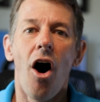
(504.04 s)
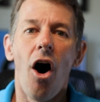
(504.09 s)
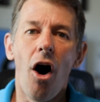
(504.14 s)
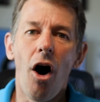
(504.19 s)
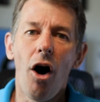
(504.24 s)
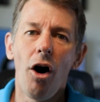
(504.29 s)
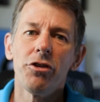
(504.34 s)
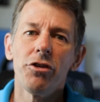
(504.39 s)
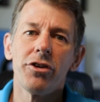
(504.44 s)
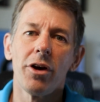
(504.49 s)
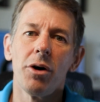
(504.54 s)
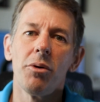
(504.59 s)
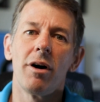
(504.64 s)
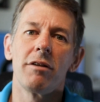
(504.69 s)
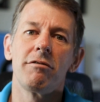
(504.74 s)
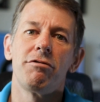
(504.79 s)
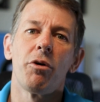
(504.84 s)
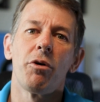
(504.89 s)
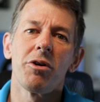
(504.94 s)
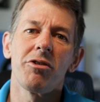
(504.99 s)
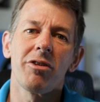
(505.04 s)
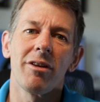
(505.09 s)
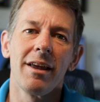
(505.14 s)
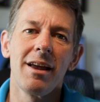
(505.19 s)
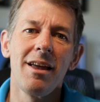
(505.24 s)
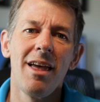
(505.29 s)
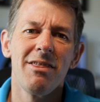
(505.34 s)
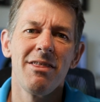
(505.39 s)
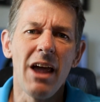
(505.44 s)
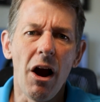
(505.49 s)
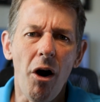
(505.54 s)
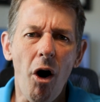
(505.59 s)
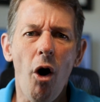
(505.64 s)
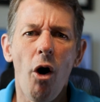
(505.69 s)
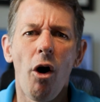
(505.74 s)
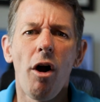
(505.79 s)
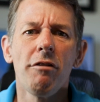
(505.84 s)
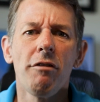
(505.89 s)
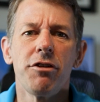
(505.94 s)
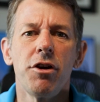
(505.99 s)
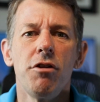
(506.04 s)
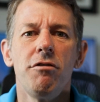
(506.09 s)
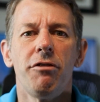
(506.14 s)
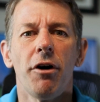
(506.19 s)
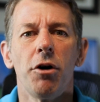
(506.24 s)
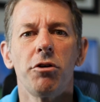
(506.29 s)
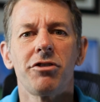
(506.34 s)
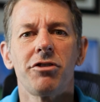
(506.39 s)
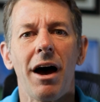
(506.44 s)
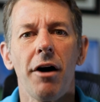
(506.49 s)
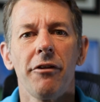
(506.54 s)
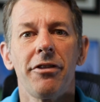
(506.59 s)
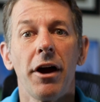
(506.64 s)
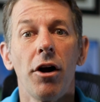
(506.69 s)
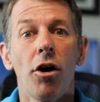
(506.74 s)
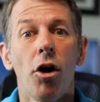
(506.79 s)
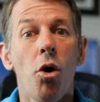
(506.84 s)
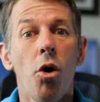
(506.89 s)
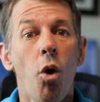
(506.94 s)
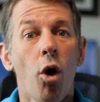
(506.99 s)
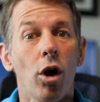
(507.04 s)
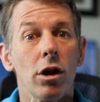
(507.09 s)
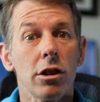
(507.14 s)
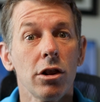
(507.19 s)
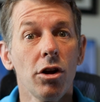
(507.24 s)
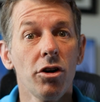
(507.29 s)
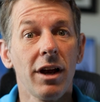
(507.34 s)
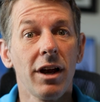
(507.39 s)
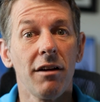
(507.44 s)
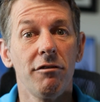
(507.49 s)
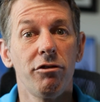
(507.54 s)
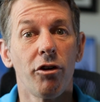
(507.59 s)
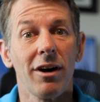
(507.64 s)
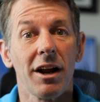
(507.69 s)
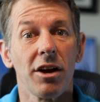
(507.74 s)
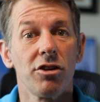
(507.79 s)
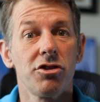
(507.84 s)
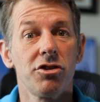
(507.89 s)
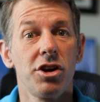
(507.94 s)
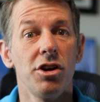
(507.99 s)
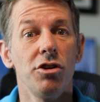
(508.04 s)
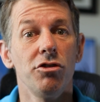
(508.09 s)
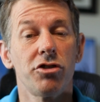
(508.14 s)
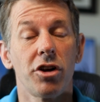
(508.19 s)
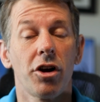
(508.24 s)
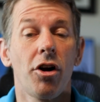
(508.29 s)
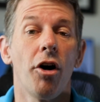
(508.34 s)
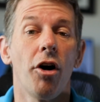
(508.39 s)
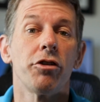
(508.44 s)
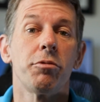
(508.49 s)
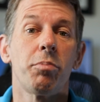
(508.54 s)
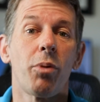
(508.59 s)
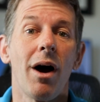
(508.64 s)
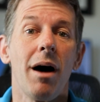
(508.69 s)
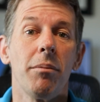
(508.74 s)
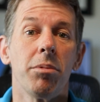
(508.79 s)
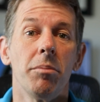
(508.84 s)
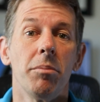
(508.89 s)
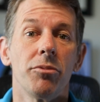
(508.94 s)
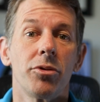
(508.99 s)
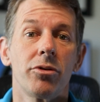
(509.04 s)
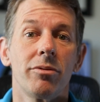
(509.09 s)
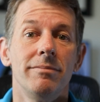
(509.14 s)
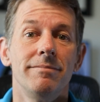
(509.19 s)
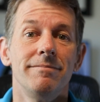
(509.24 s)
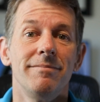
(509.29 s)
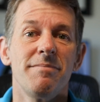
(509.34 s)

Also, unfortunately, there are a few folks out there who are looking for an excuse to cause problems.